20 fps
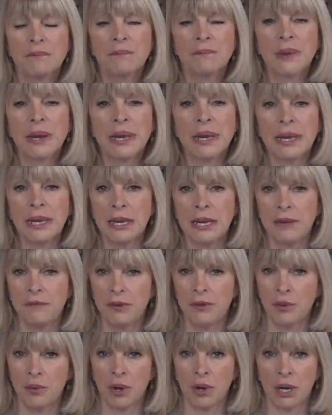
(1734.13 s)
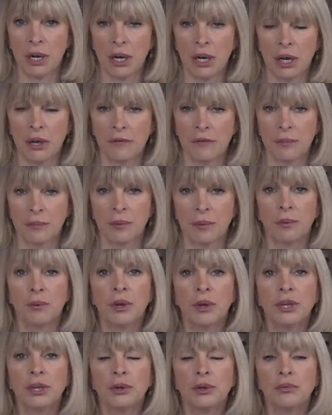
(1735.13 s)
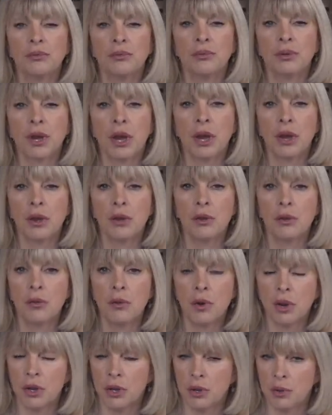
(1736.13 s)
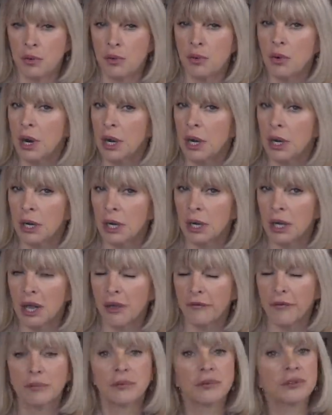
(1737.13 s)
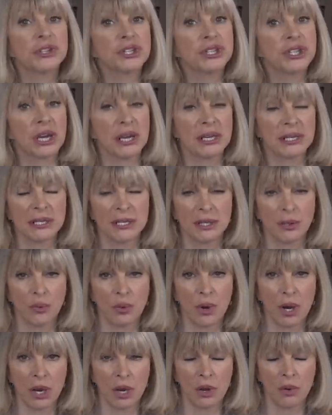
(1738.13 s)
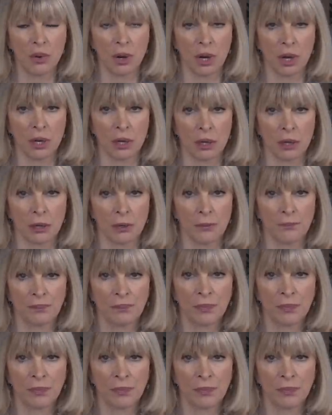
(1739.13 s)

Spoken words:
Believe you are lovable. When you know you are lovable just the way you are,